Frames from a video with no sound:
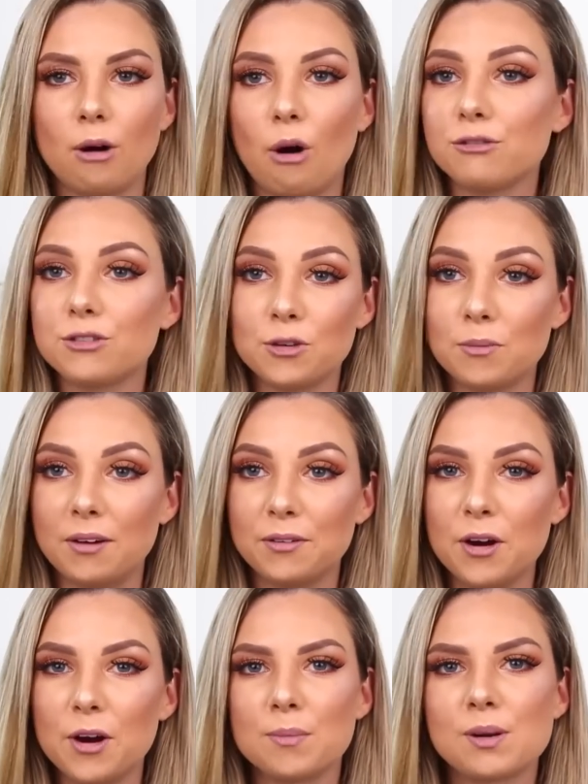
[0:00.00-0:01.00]
head off to my
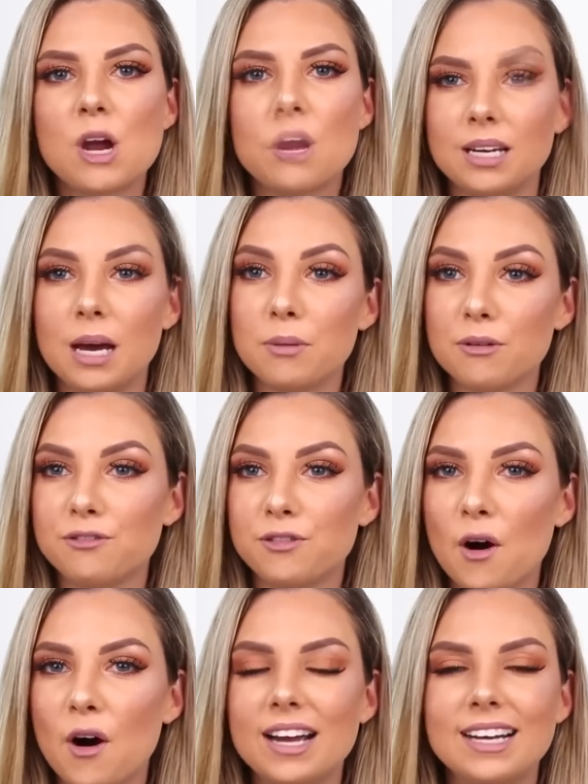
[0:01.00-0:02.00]
room. Number
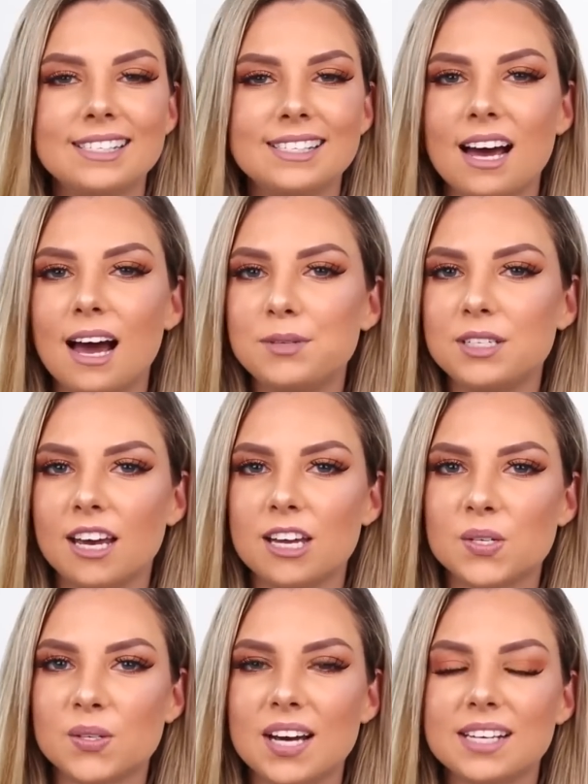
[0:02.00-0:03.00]
4, it is time to
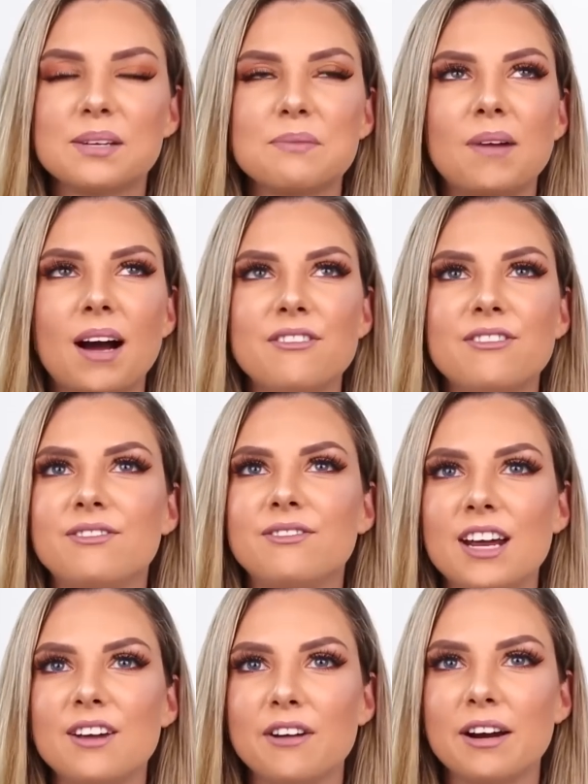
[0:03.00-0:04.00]
get dressed. My
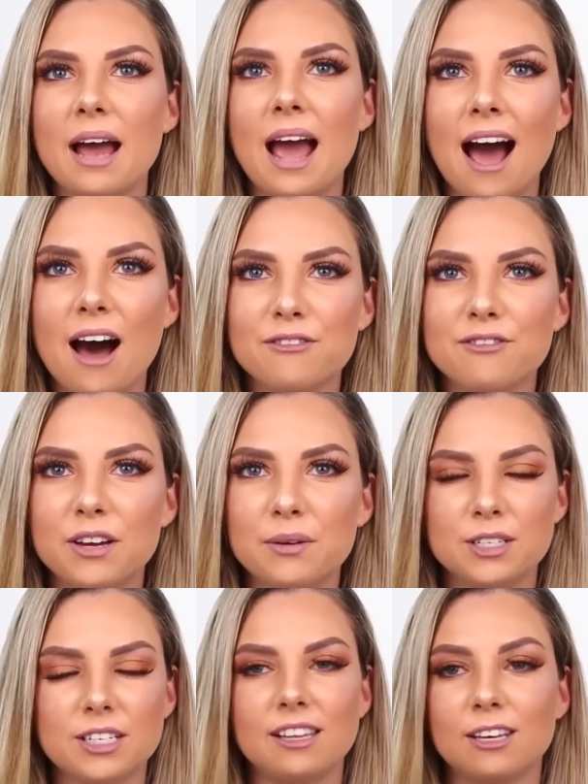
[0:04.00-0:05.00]
favorite
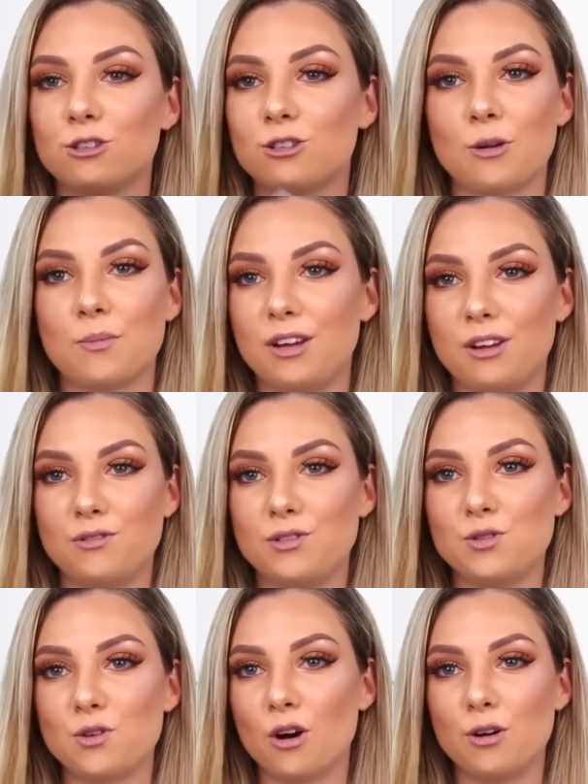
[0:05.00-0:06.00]
outfit, which I think so many of
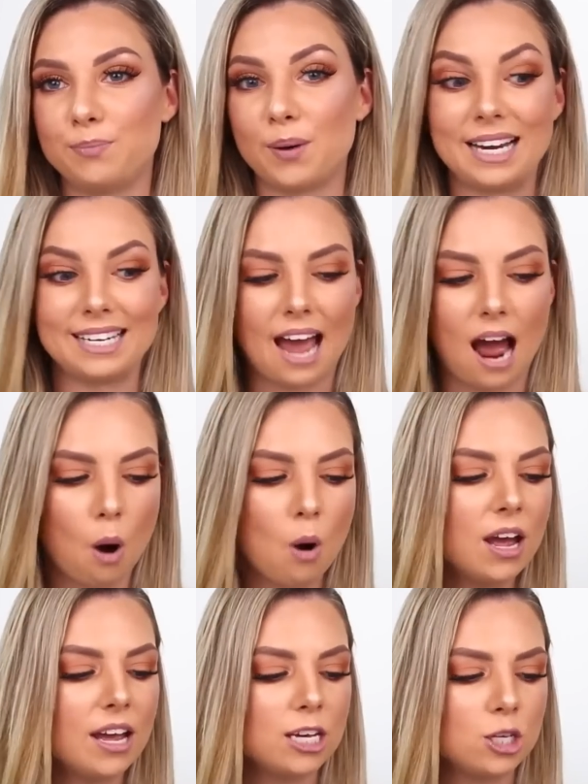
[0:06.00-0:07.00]
you know by
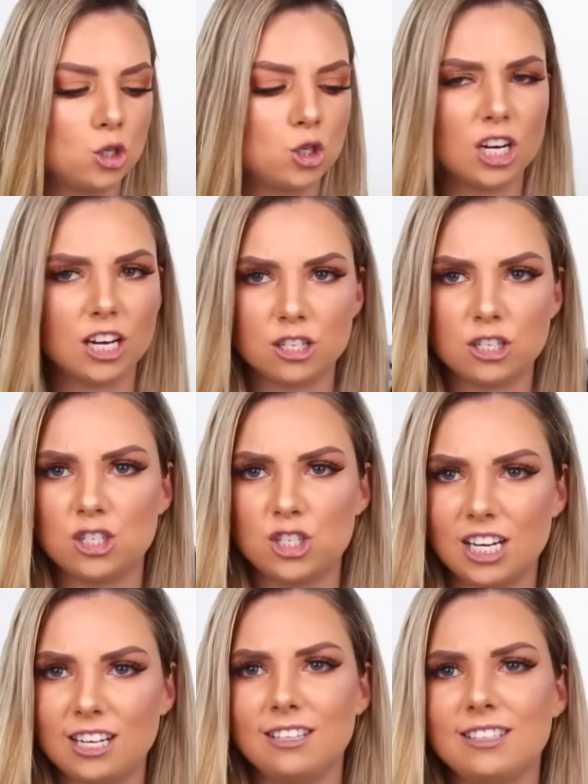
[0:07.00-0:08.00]
now, is just
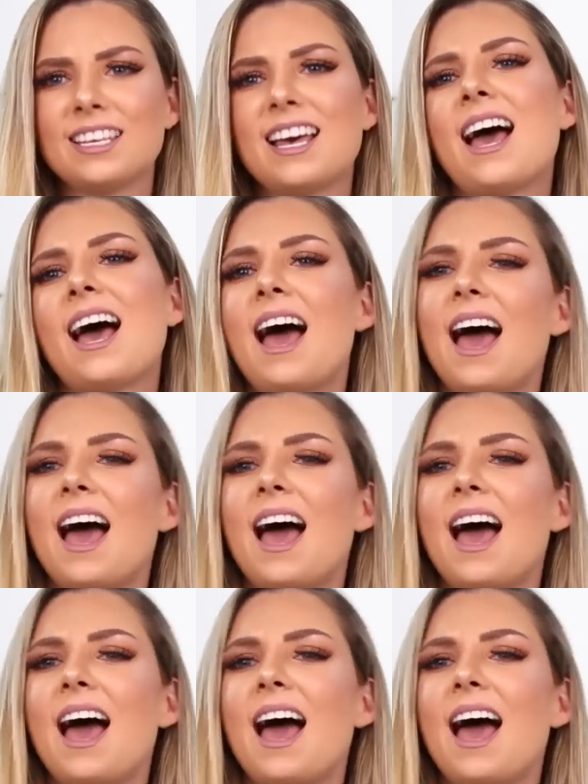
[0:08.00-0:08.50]
jeans